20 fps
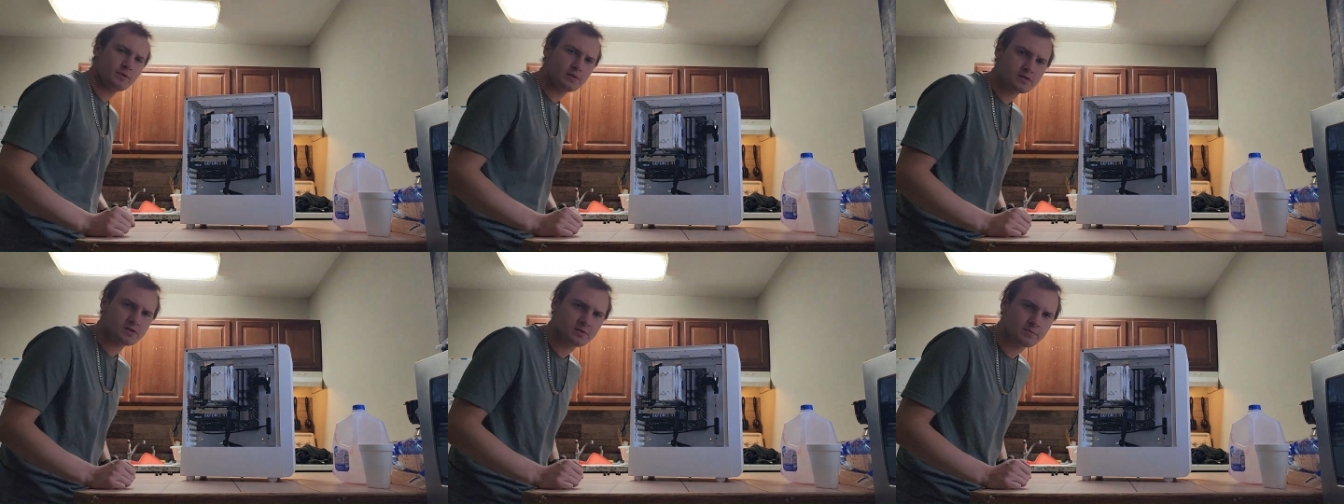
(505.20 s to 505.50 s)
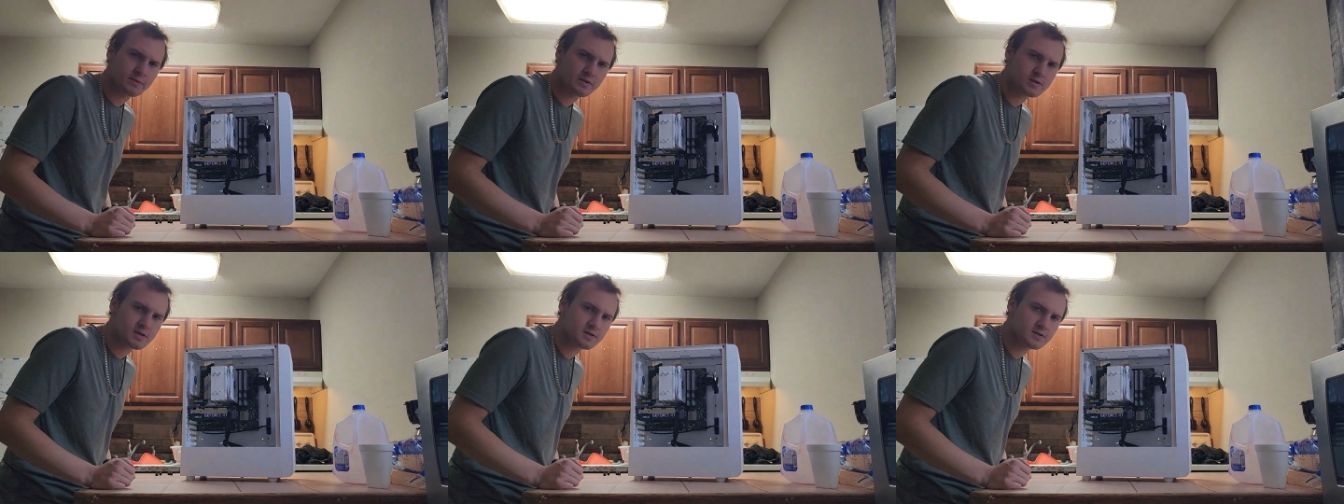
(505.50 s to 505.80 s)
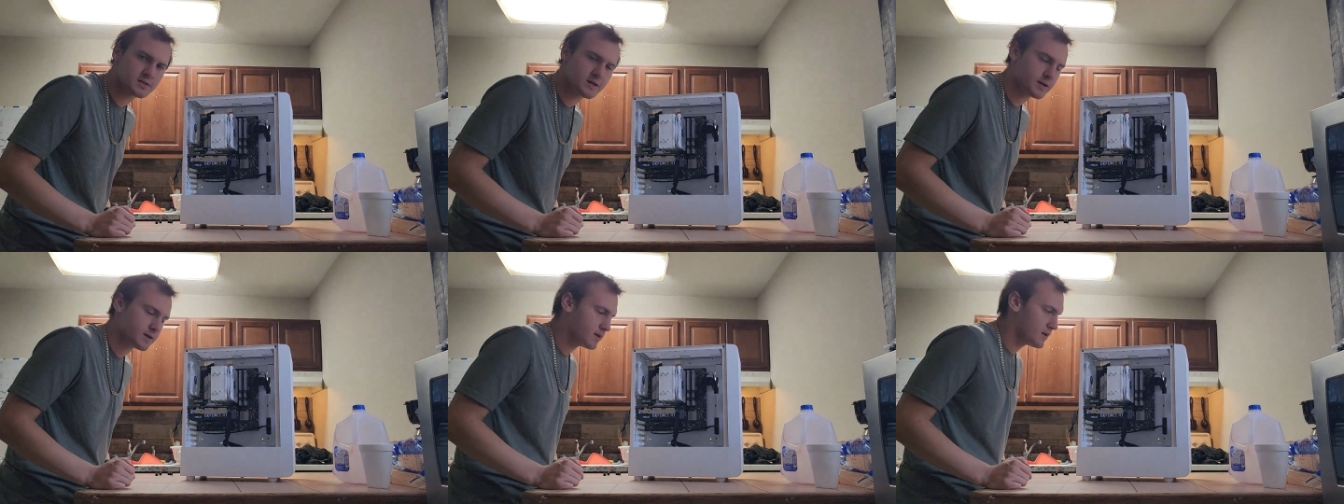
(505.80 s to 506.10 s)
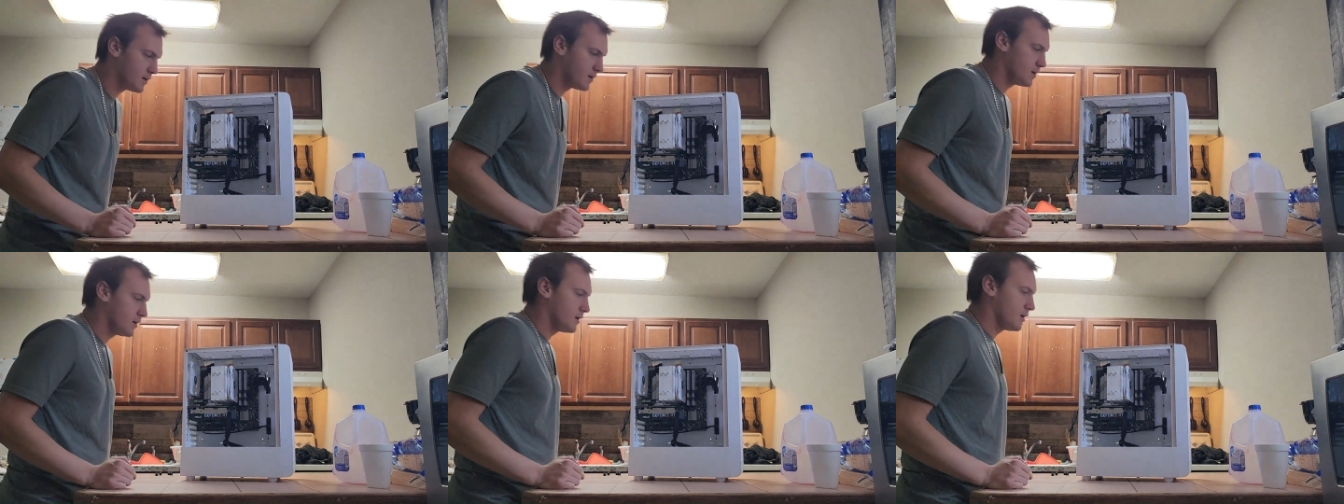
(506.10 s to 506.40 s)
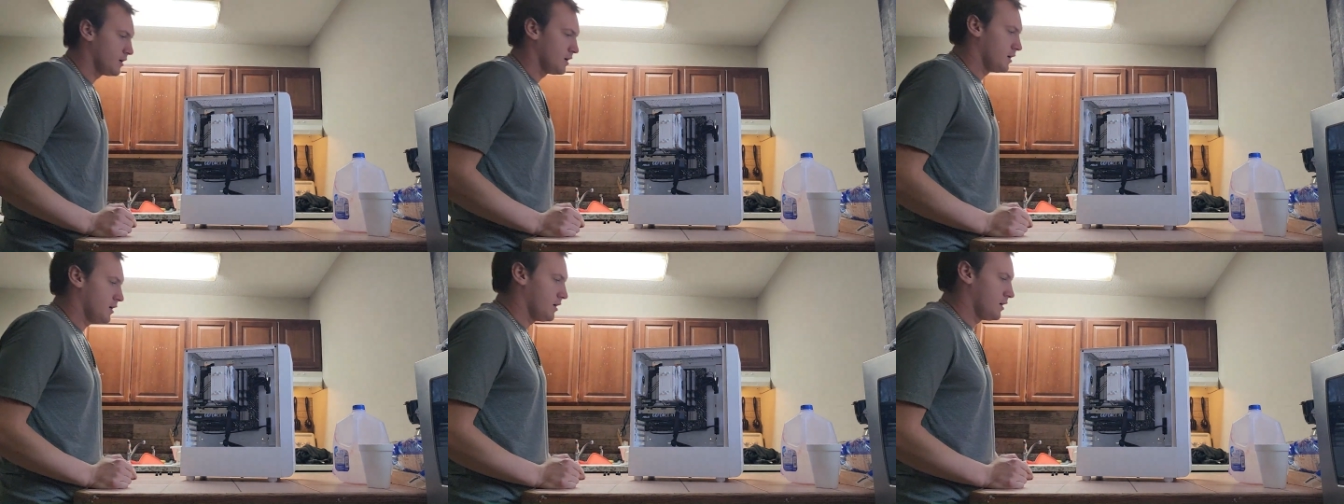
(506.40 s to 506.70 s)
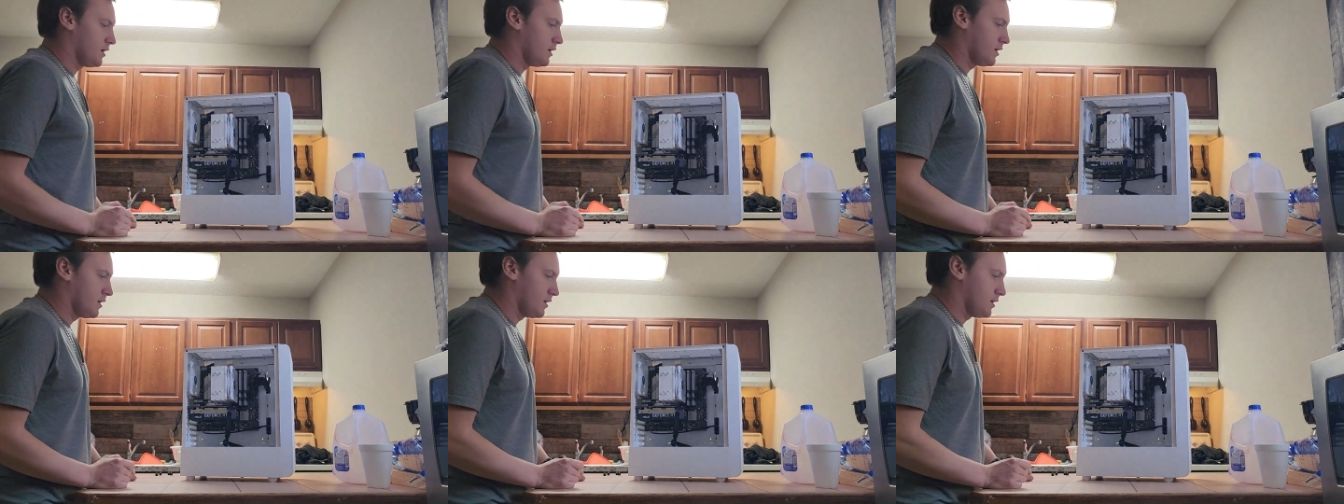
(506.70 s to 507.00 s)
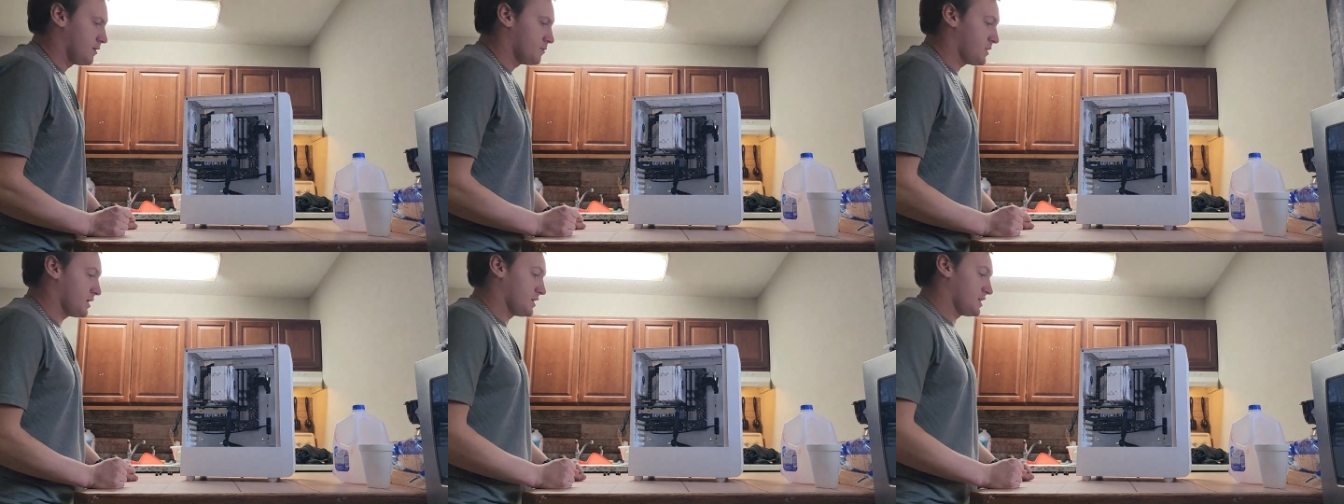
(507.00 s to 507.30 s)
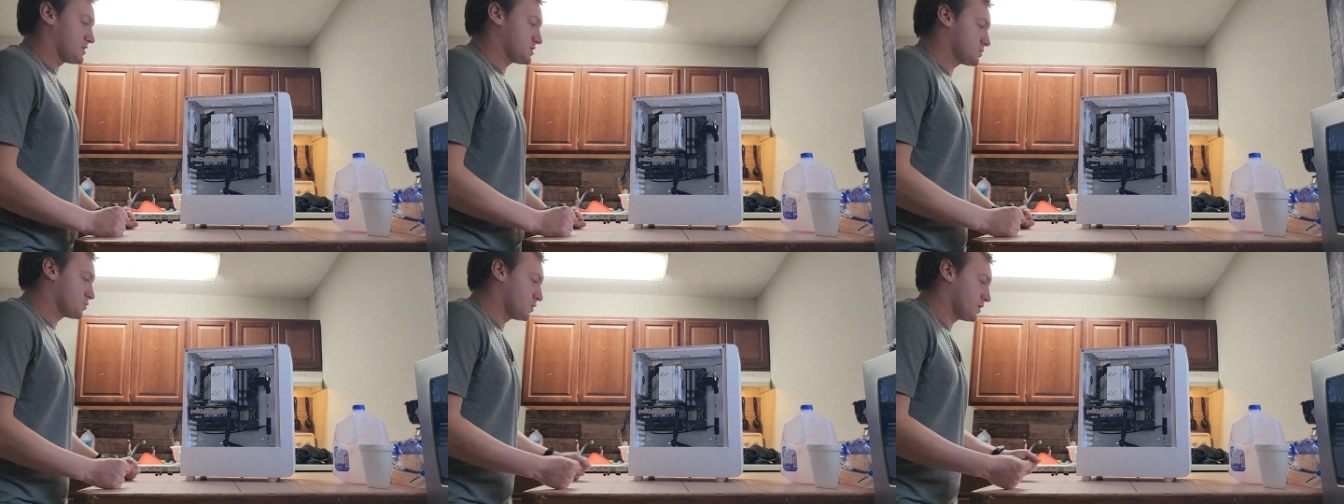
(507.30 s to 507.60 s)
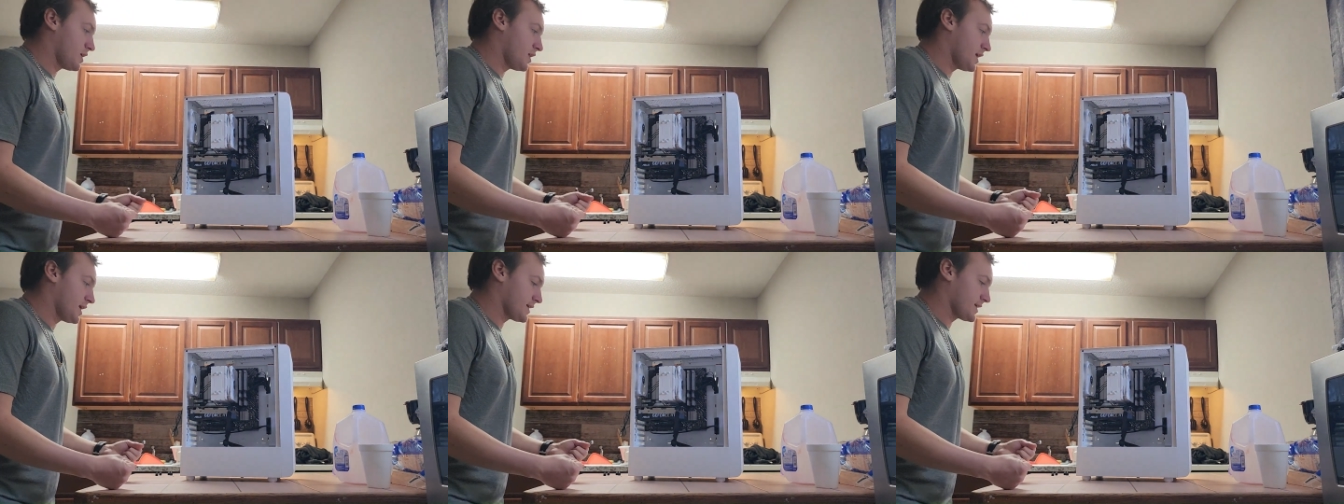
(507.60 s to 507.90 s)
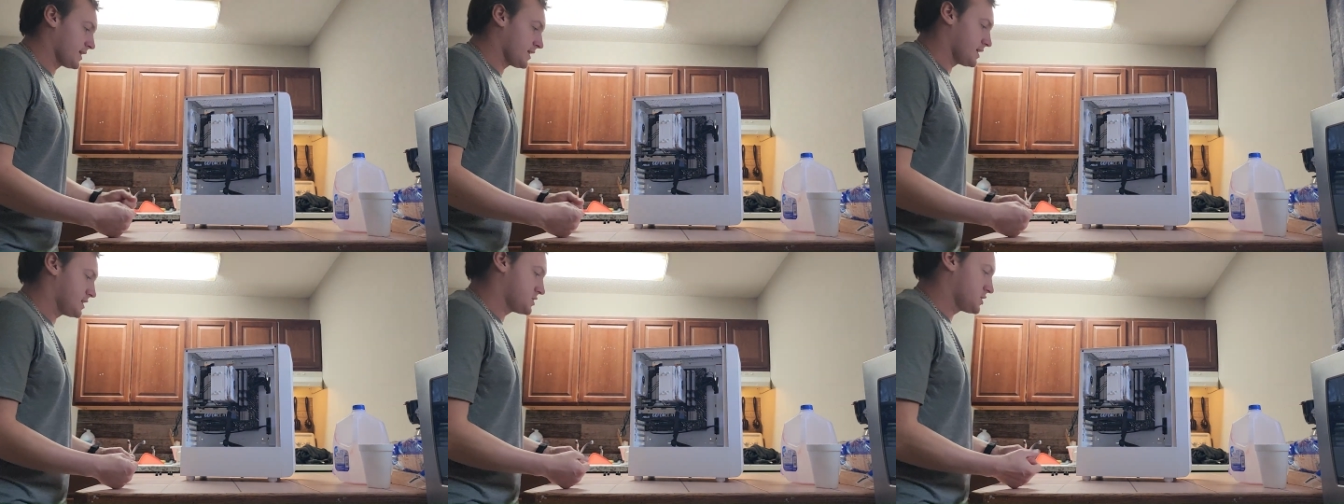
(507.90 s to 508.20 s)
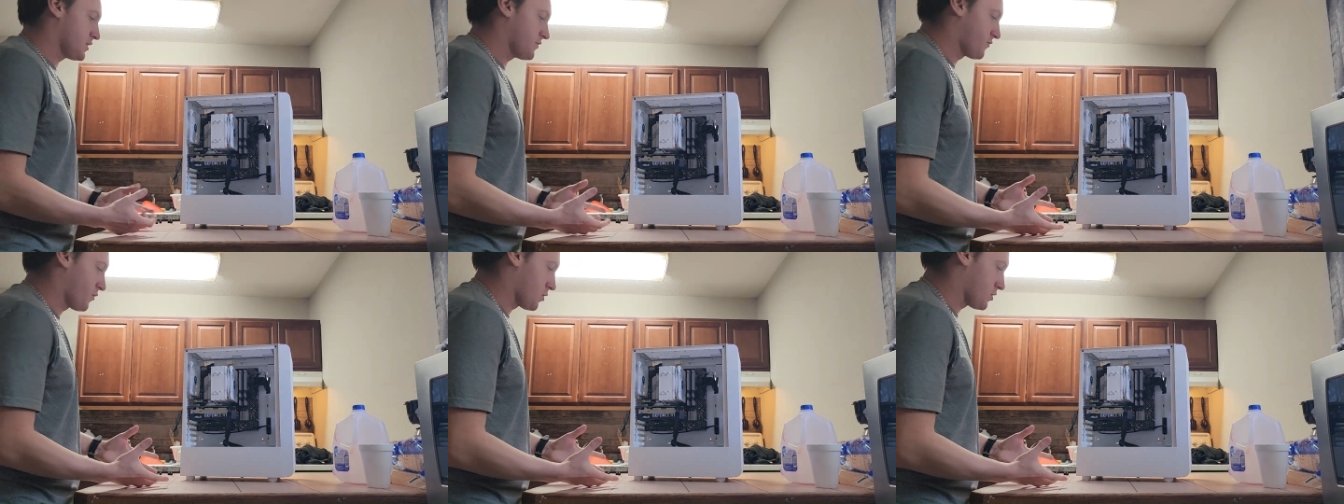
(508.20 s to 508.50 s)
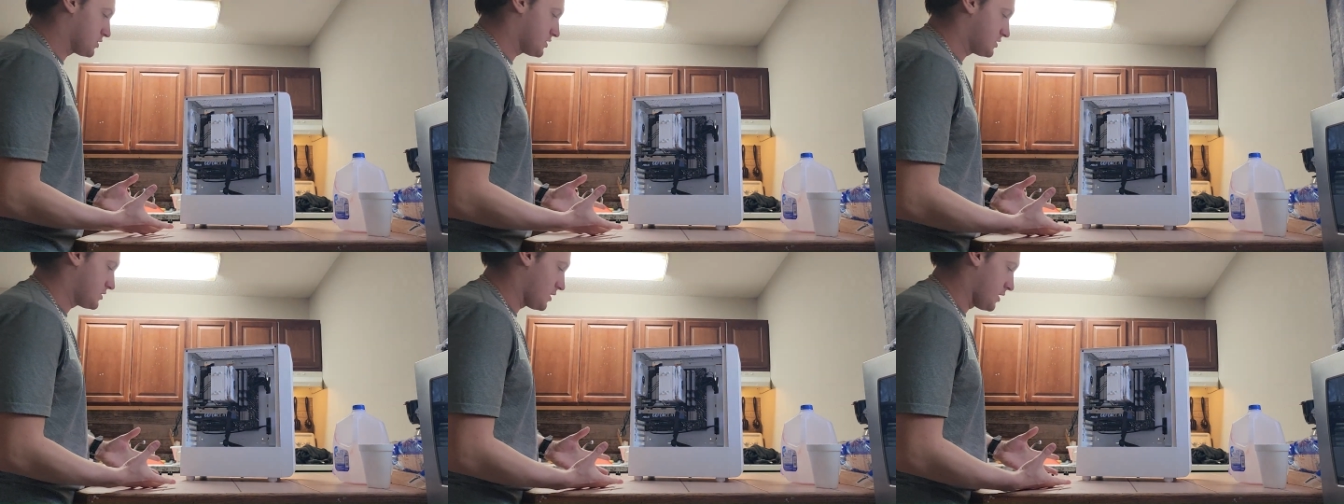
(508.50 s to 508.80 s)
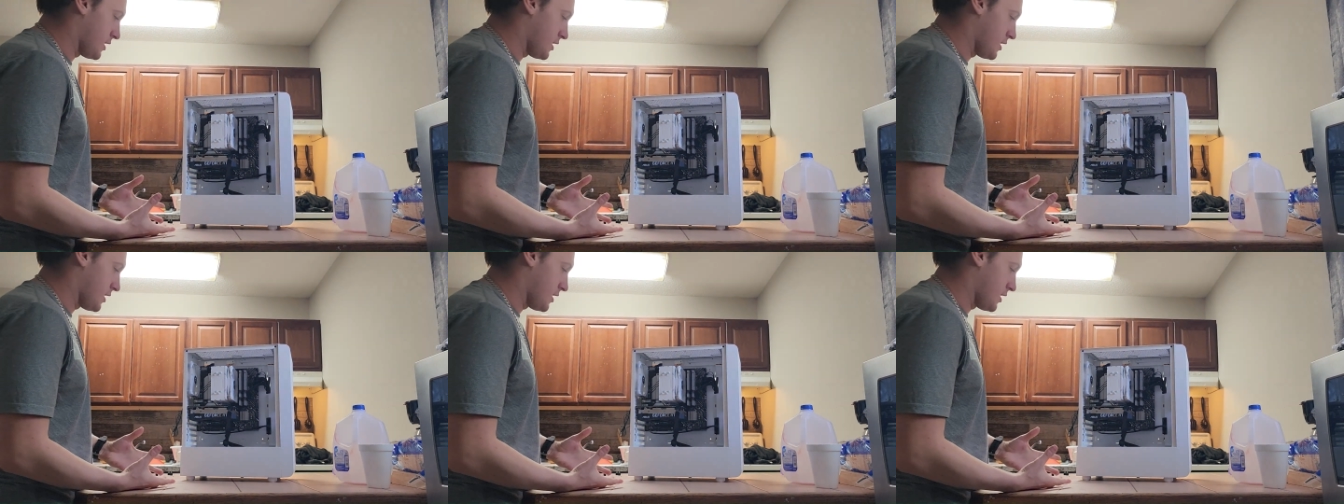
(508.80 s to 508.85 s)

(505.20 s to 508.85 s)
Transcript: Thought somebody's outside. But that's the one I like. I like GeForce.